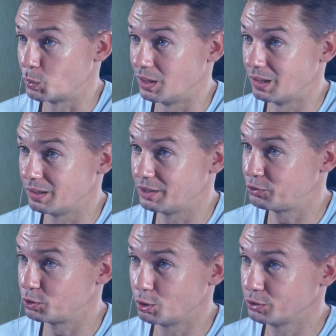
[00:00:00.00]
Well,
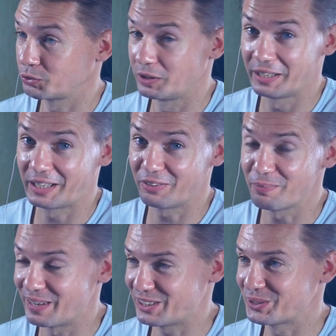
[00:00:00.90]
if you don't really have
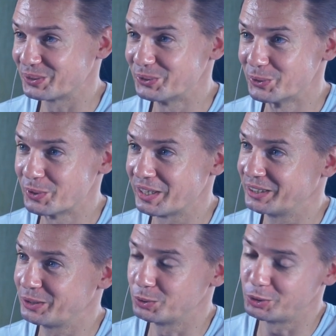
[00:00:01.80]
much to do
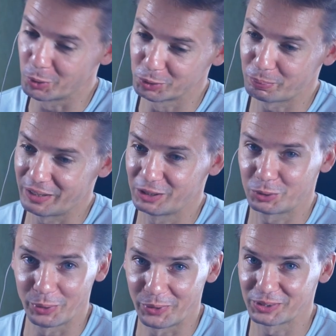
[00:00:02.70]
and you don't plan
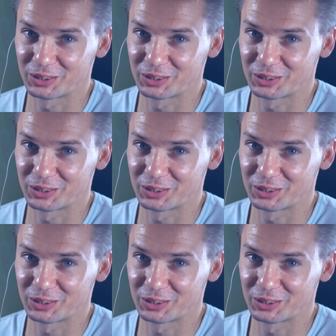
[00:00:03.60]
to learn